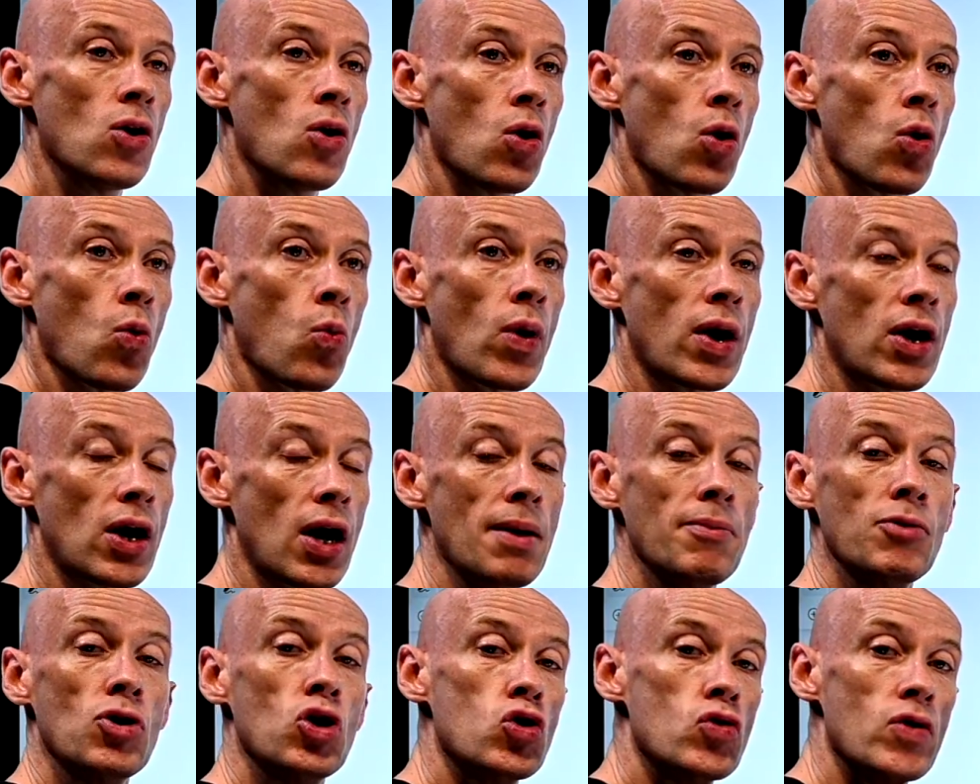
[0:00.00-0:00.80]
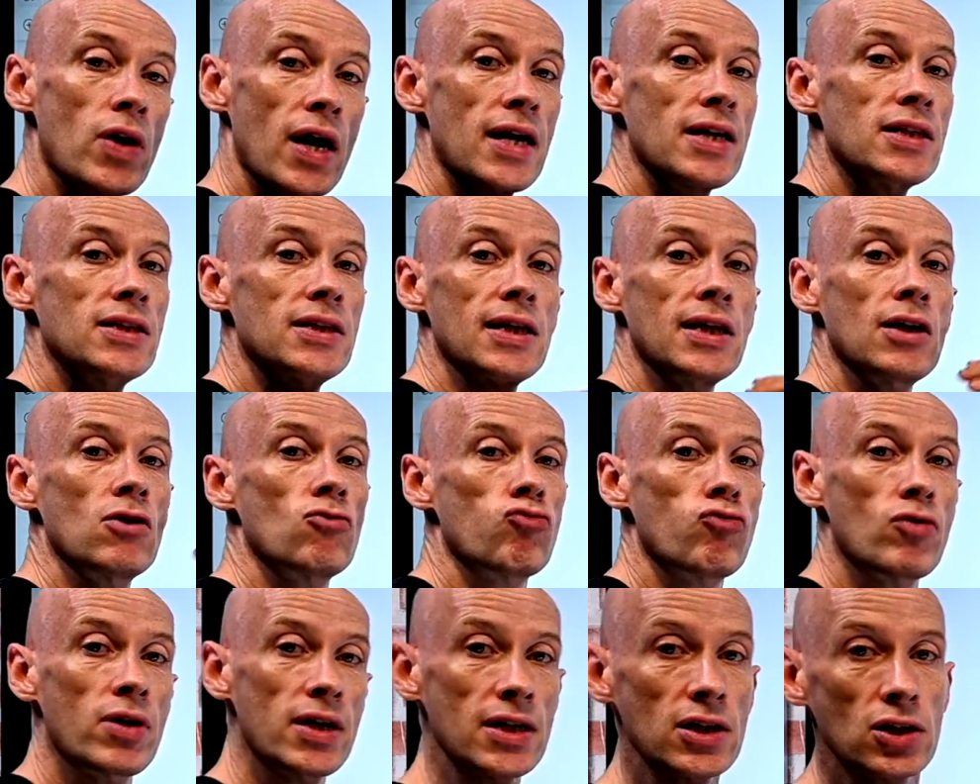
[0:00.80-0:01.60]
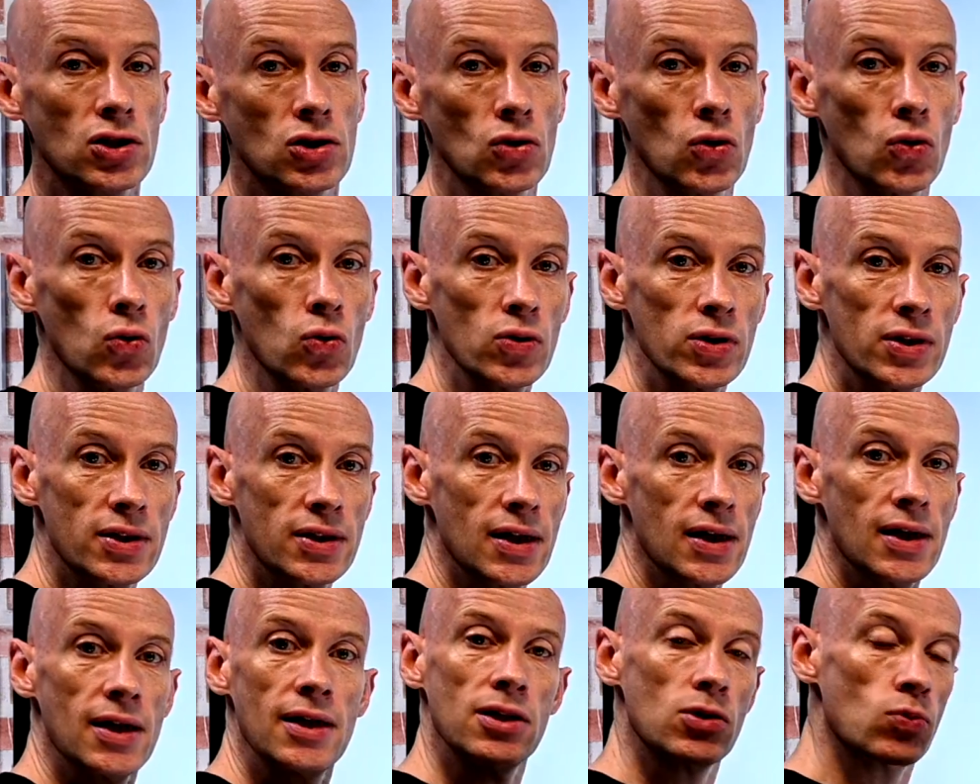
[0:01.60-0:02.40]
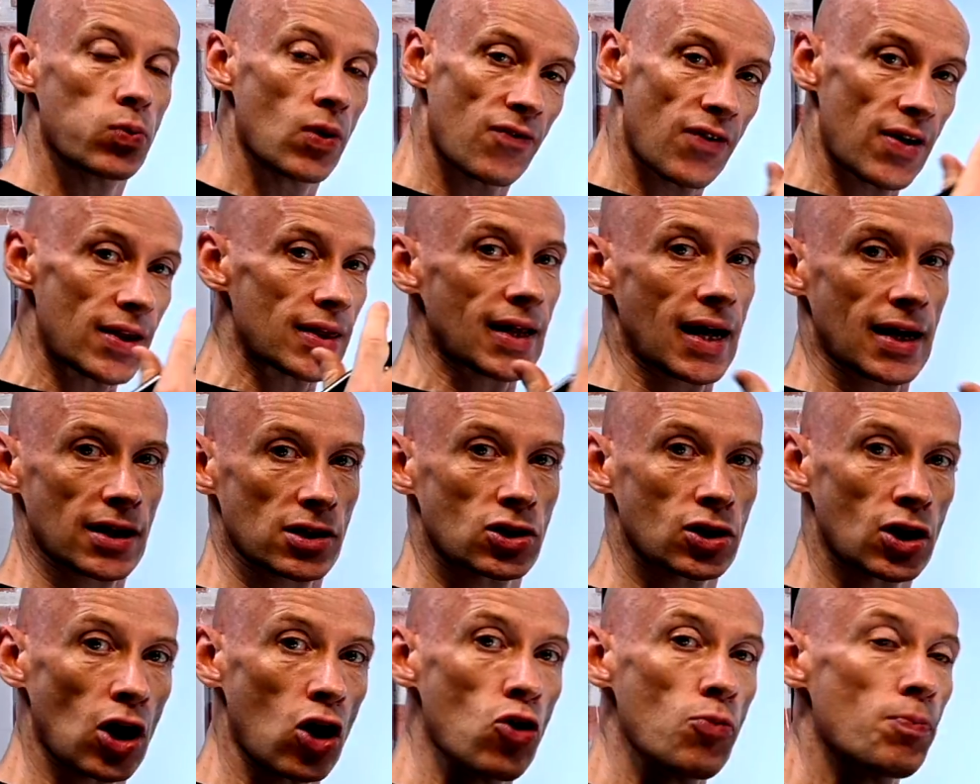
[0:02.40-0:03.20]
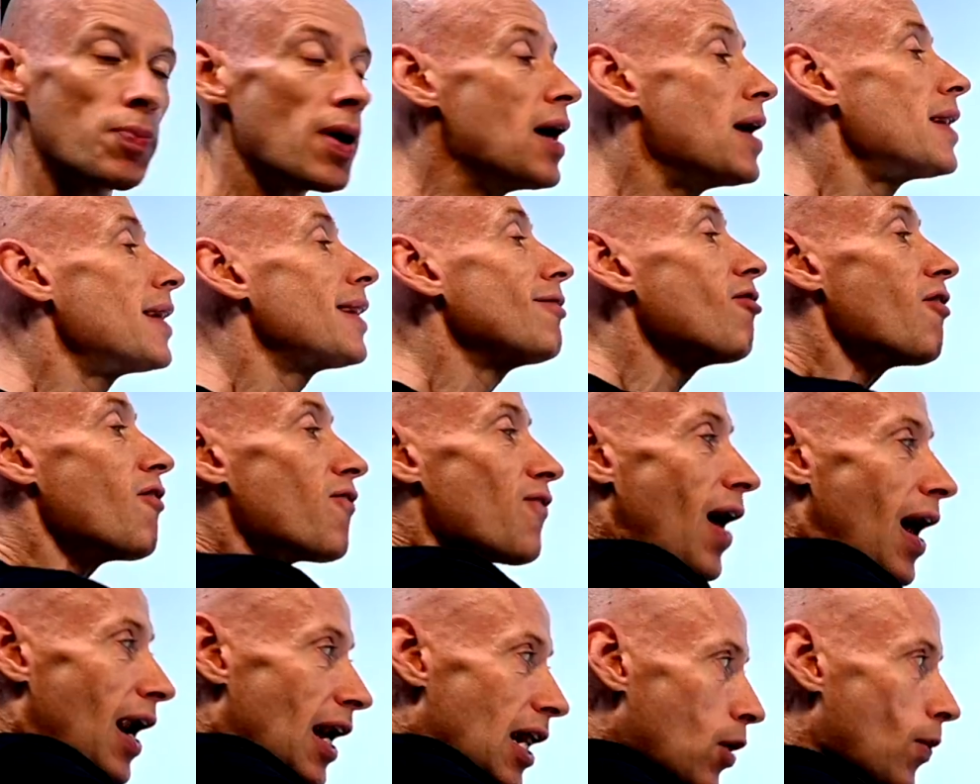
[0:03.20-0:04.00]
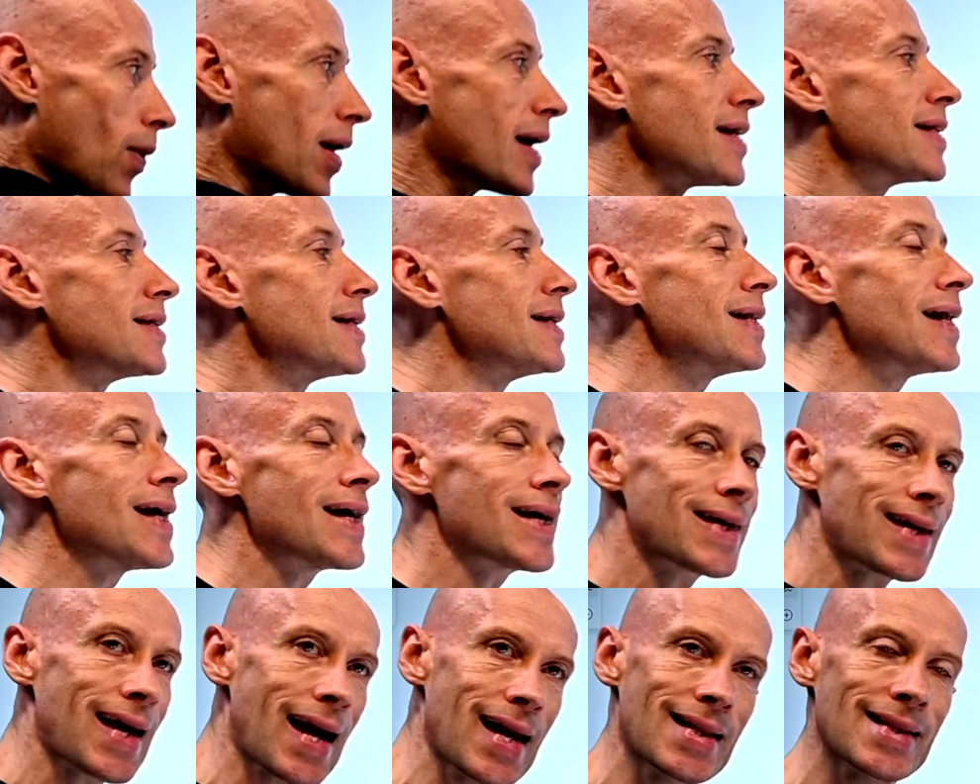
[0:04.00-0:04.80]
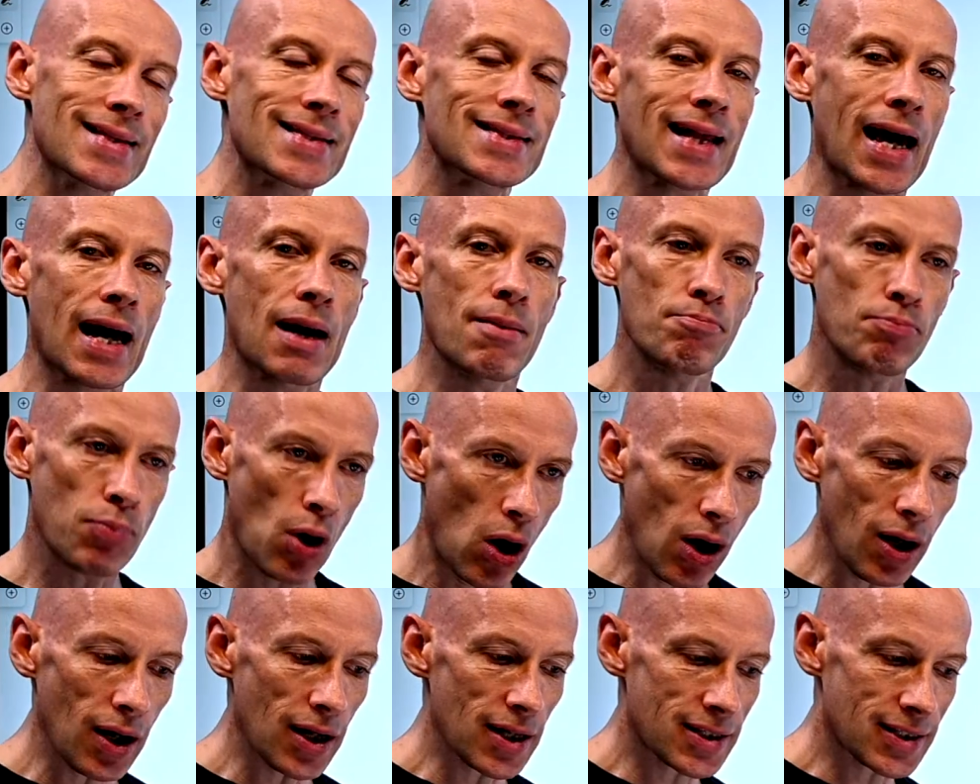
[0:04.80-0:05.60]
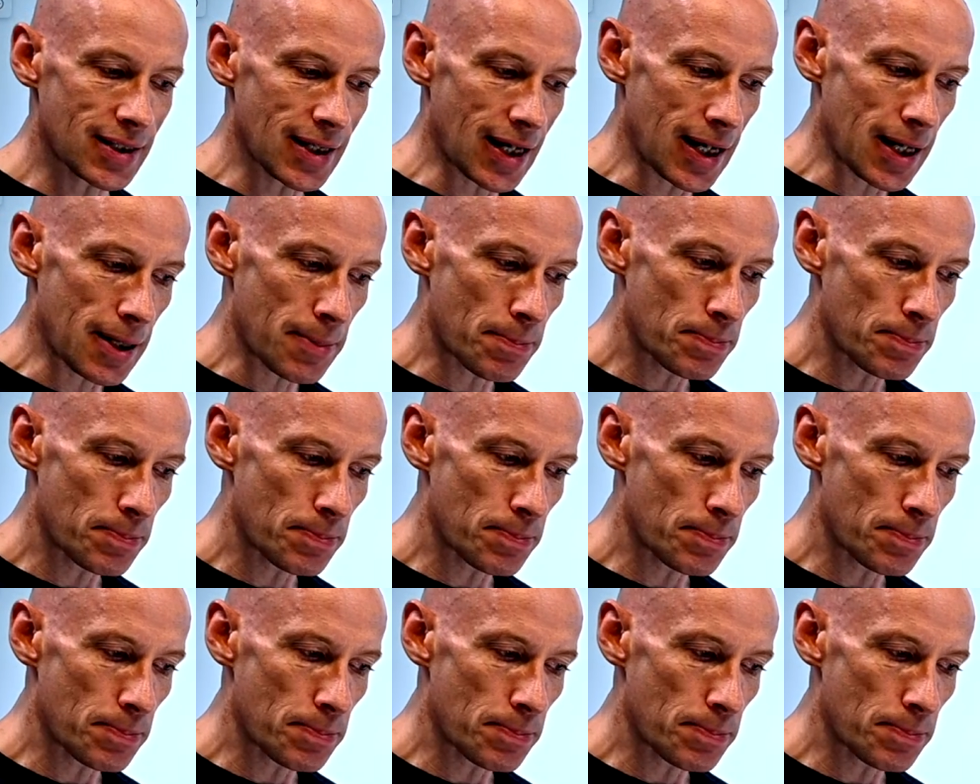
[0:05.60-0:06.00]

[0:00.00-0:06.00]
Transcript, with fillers: when I'm creating resources within that scope, they're evaluated against that policy.